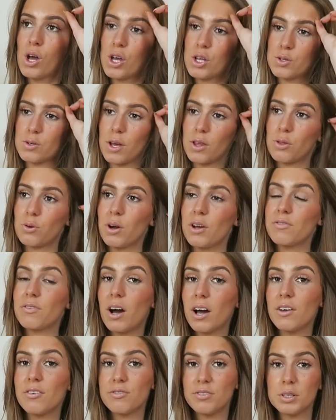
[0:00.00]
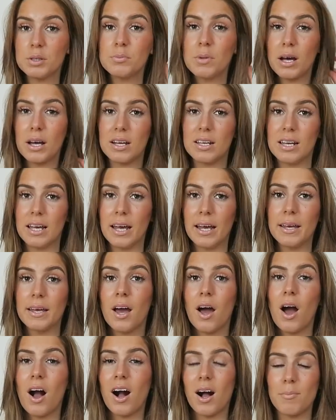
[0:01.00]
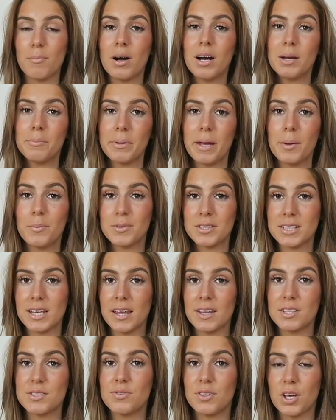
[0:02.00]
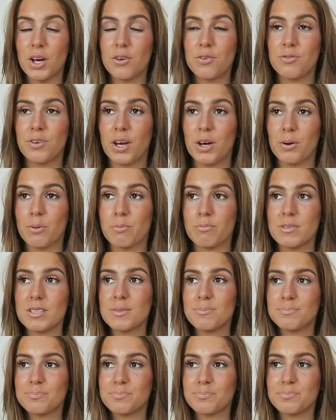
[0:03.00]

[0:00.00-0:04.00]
so I thought if I film early I might be able to get this video filmed